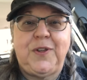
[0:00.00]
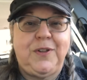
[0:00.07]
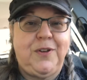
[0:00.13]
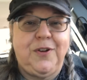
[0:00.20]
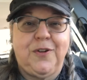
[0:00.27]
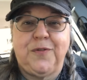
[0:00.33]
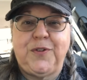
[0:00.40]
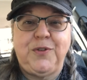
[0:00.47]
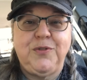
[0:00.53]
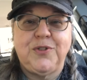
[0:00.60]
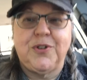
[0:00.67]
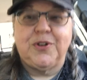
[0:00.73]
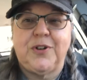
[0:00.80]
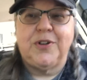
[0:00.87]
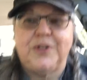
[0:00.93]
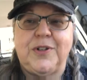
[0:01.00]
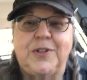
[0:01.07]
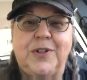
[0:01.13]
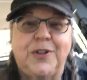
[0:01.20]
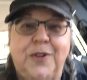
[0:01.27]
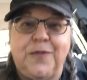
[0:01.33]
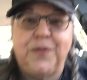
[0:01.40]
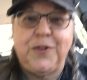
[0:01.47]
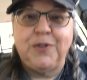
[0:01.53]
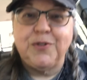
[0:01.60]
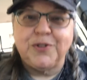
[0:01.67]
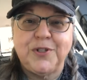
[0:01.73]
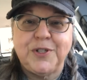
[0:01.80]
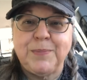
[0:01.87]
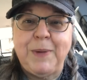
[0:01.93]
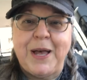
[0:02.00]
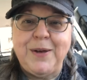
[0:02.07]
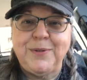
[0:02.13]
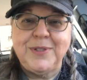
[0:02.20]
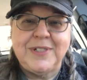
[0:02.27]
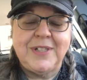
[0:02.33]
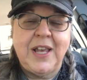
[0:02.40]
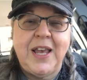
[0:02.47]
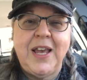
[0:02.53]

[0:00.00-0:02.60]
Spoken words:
your future spouse.